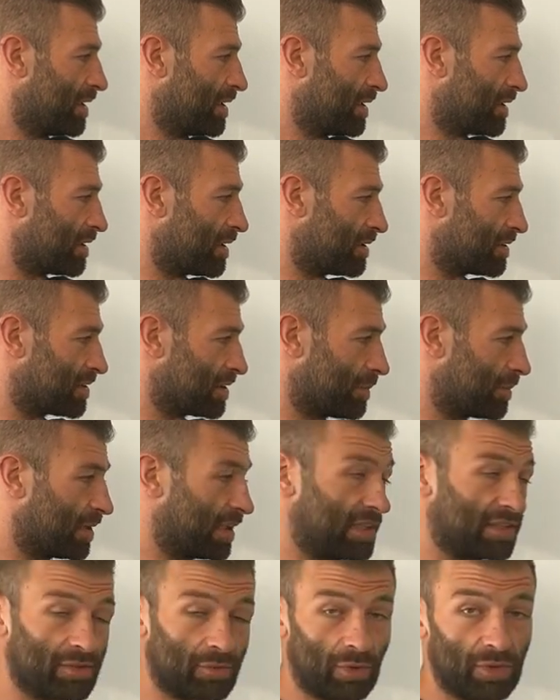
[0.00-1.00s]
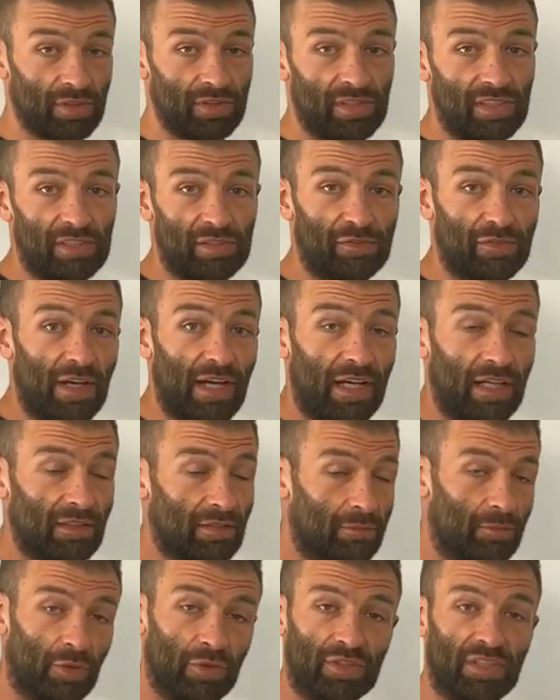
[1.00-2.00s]
that some of these quantity surveyors,
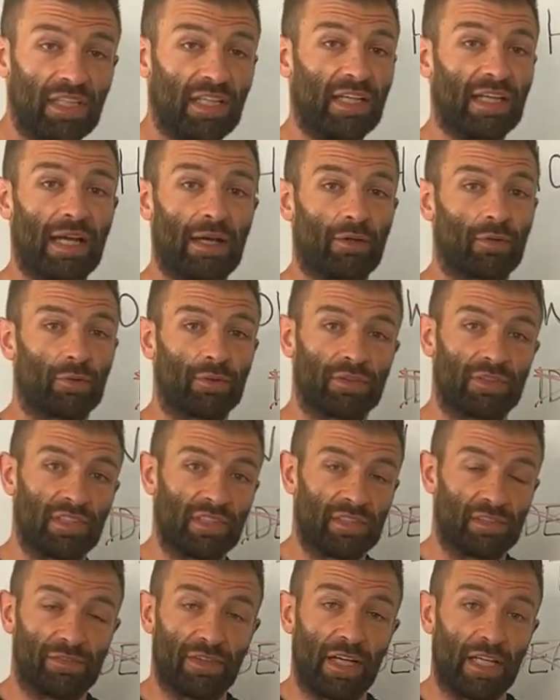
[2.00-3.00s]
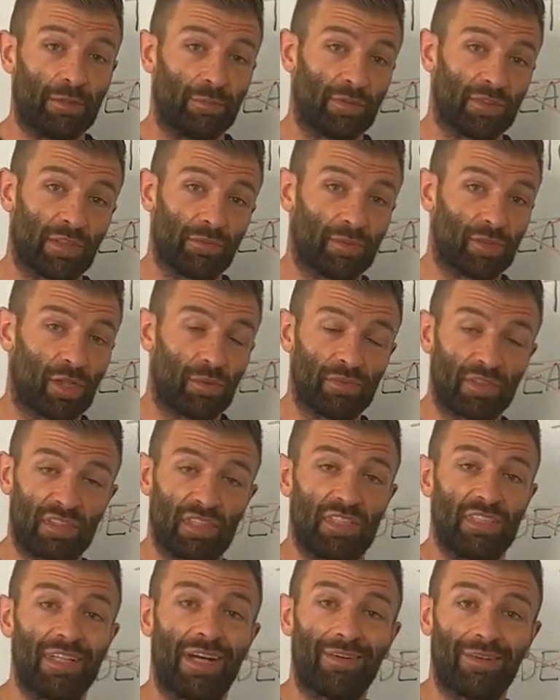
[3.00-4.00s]
I'm not digging out quantity surveyors, but sometimes it's
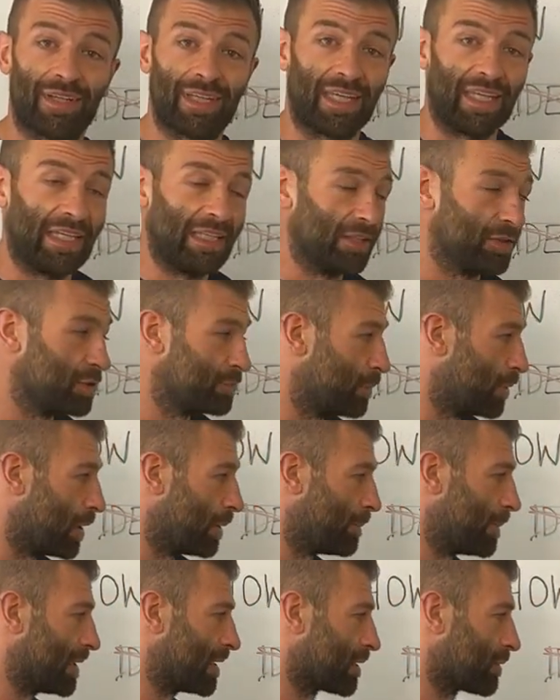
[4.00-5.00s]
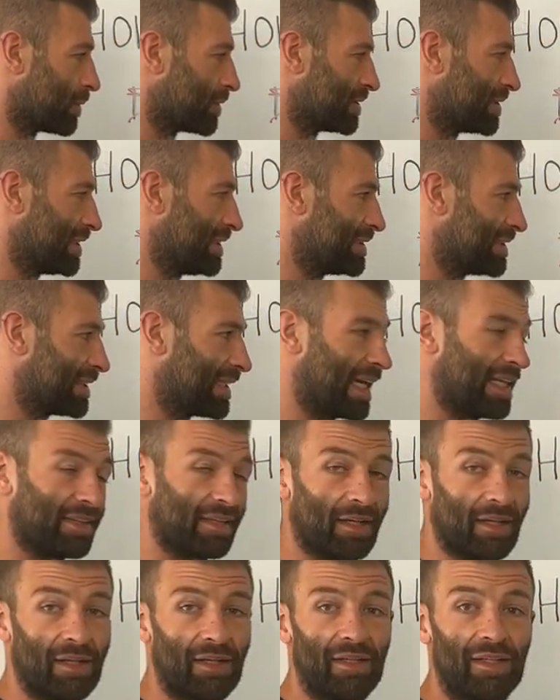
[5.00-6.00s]
a young kid who's put a bit of quantities
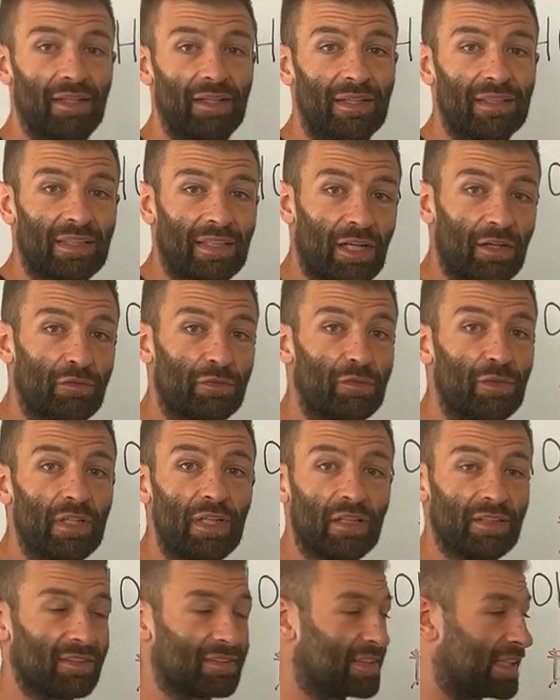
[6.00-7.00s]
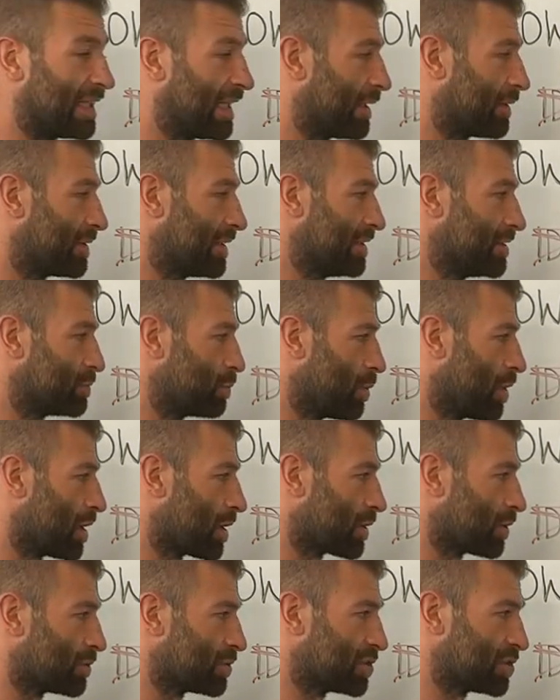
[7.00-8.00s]
together. They don't fully understand how things
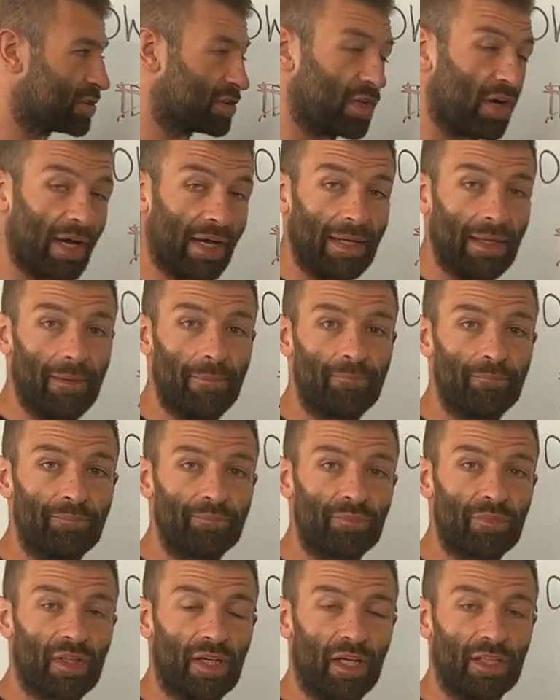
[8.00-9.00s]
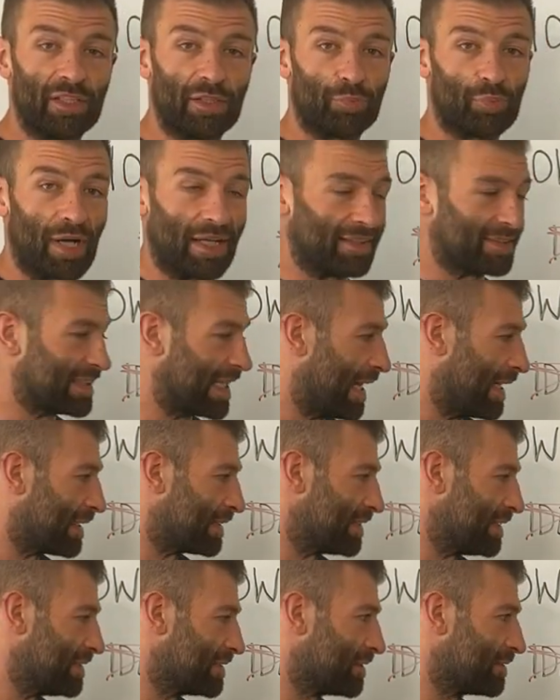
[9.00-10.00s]
work on site, and the
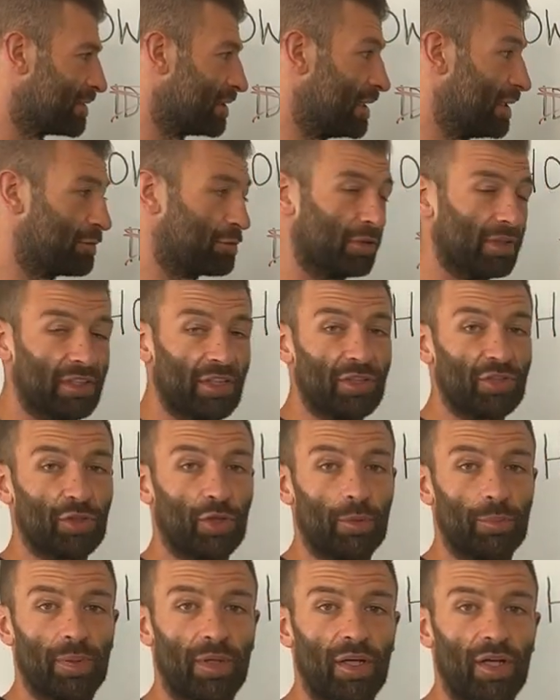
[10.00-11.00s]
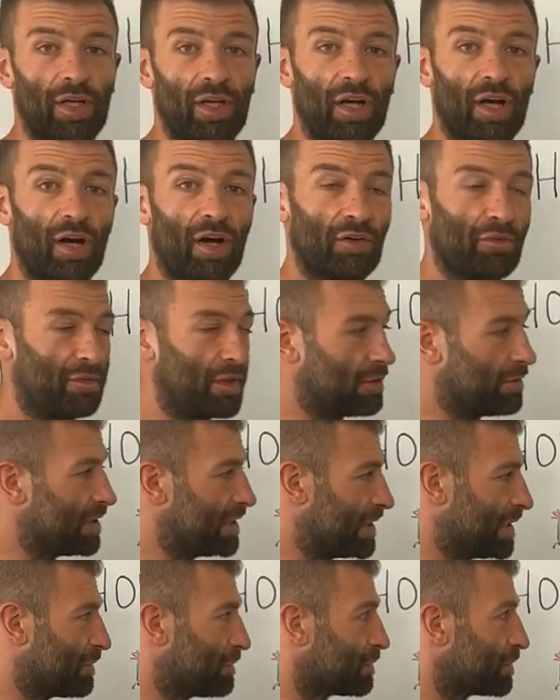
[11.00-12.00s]
practicalities of delivering the job are very
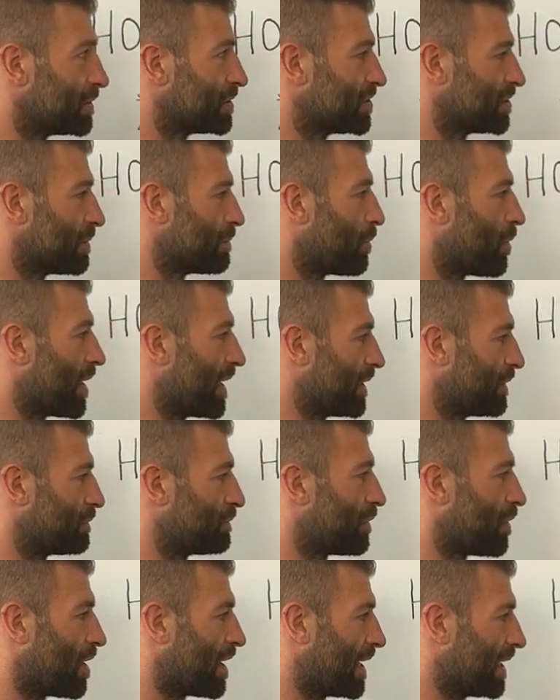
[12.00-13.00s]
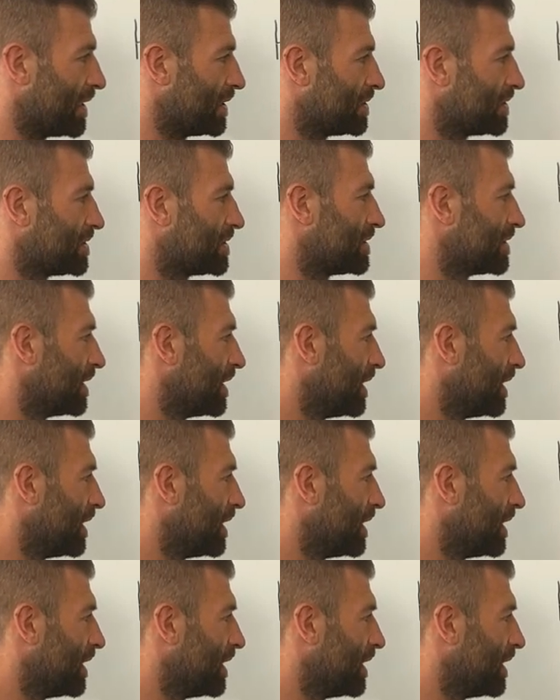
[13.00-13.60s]
different. So my advice